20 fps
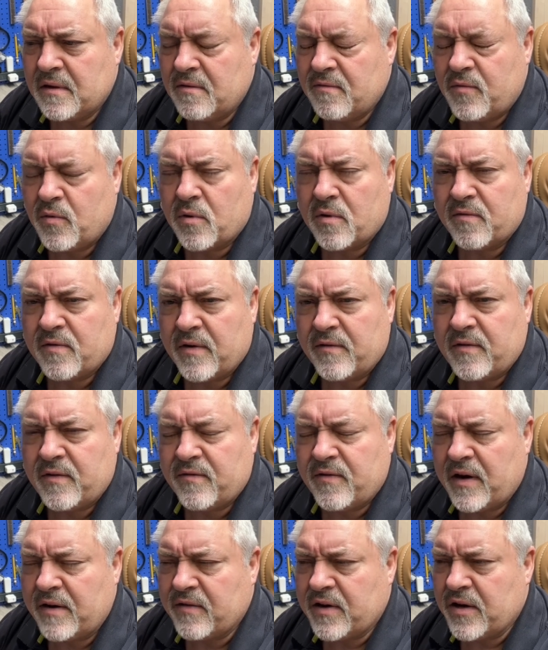
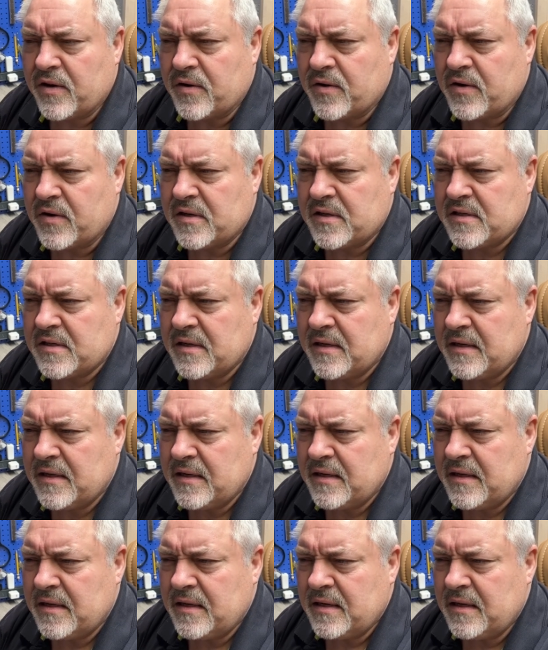455 kilohertz,
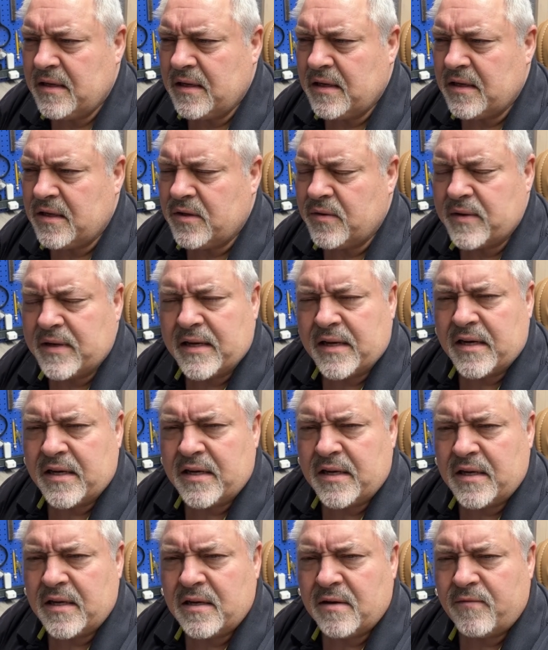you get a
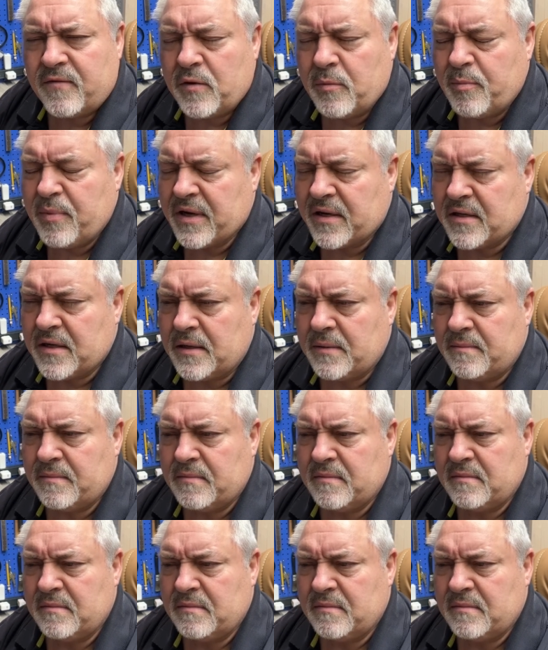D if you picked up